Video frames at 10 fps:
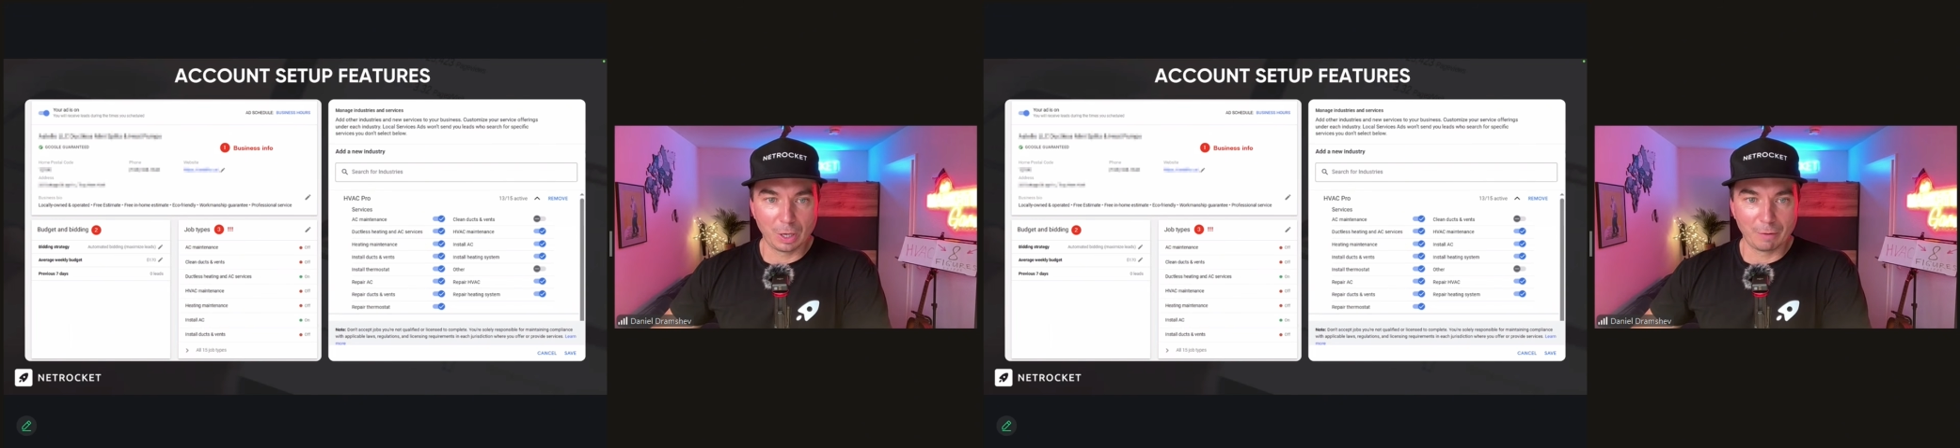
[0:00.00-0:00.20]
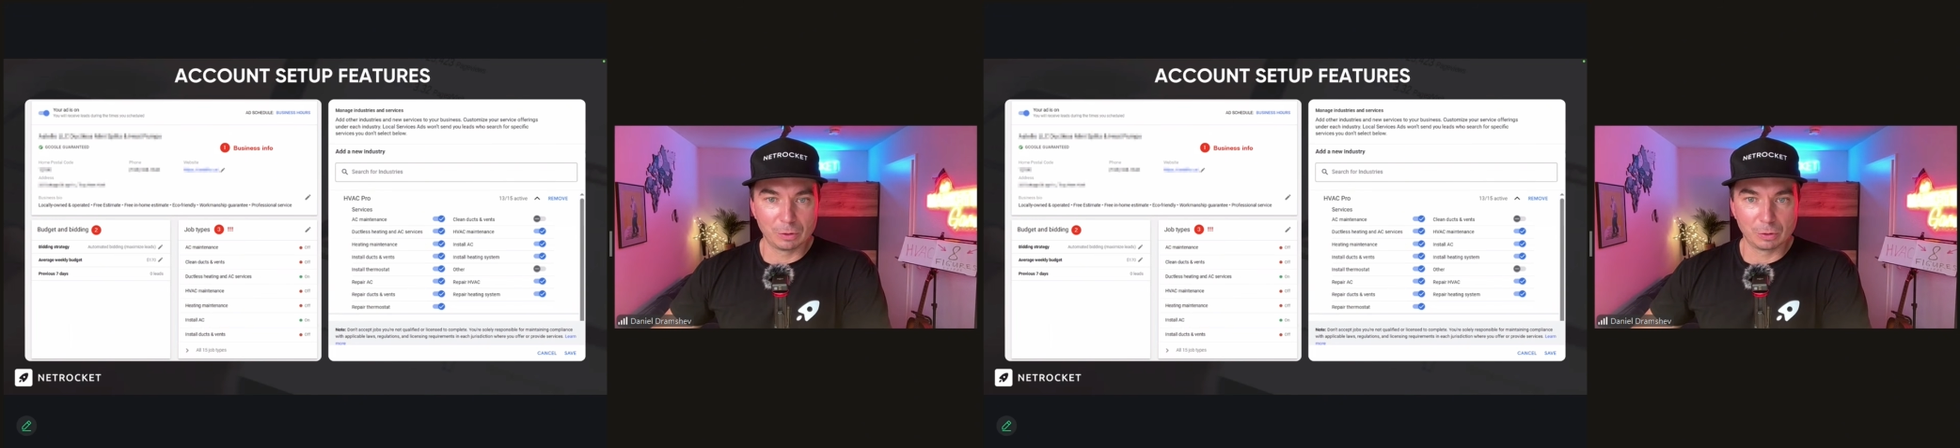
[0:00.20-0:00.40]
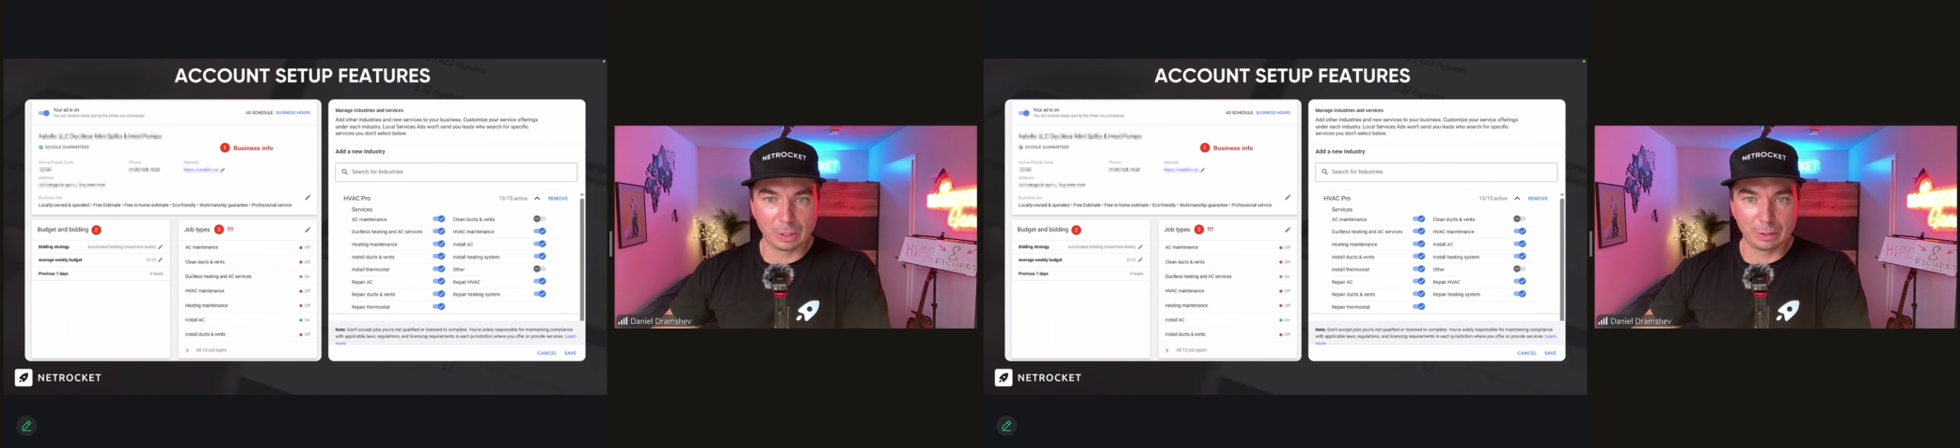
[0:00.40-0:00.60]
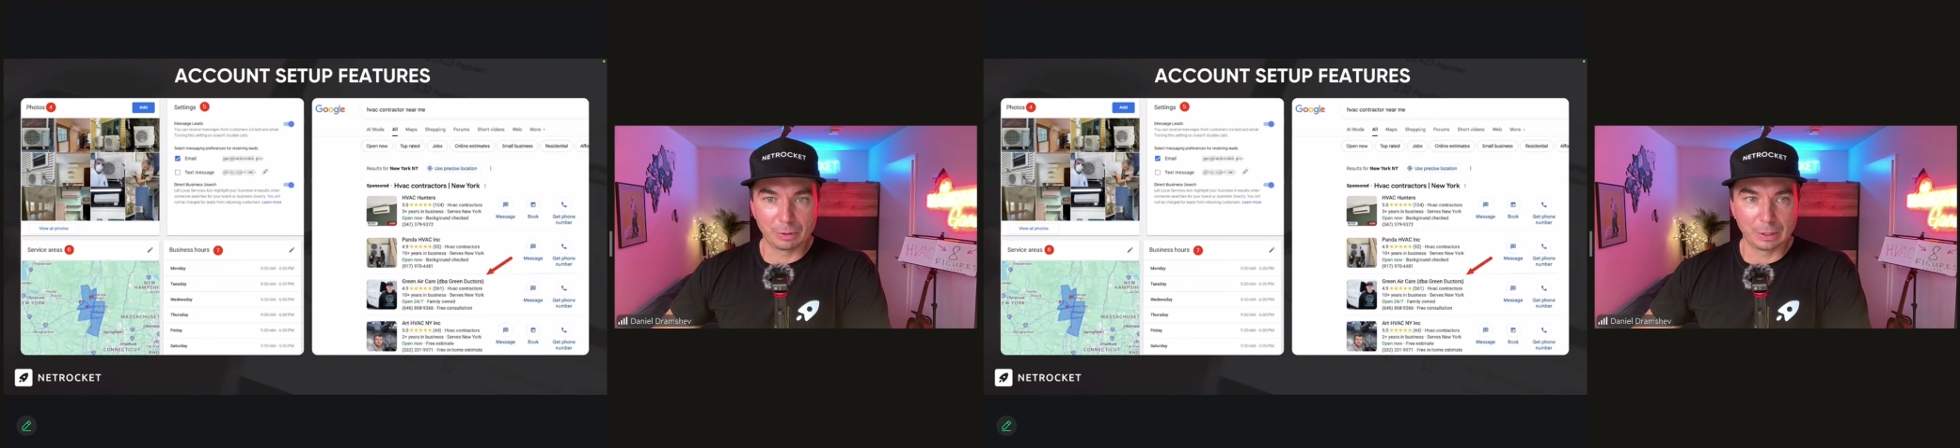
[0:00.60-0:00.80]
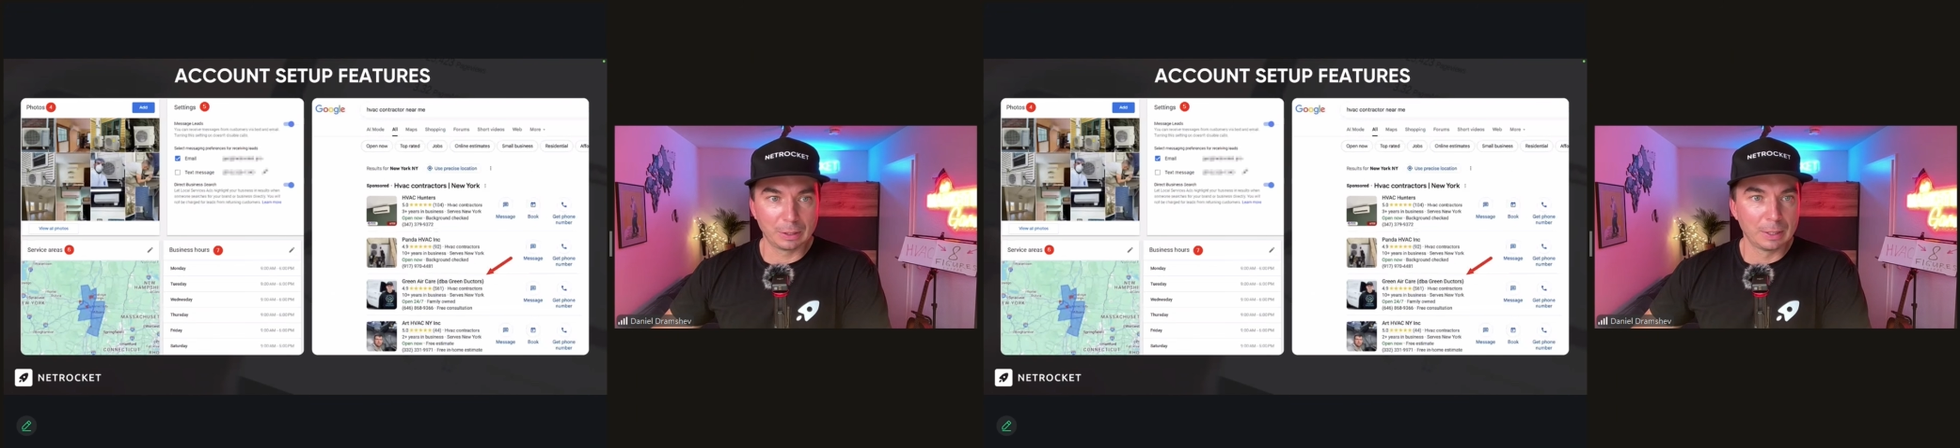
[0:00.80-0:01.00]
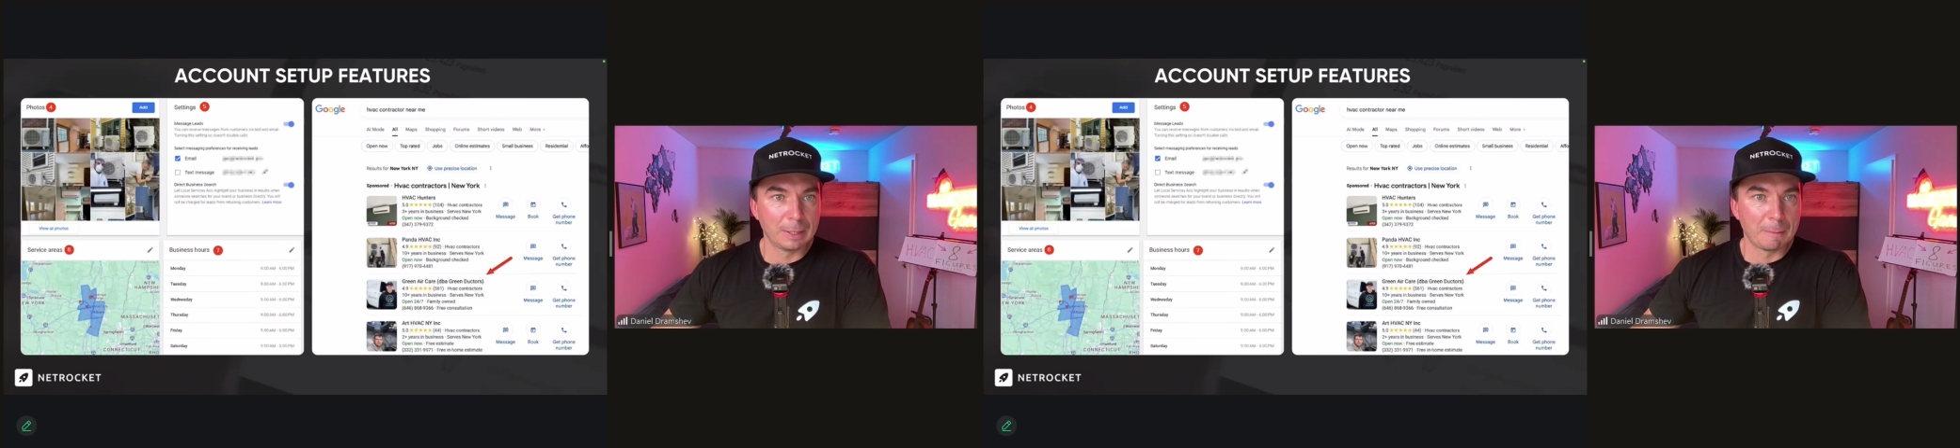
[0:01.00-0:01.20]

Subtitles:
have in your area.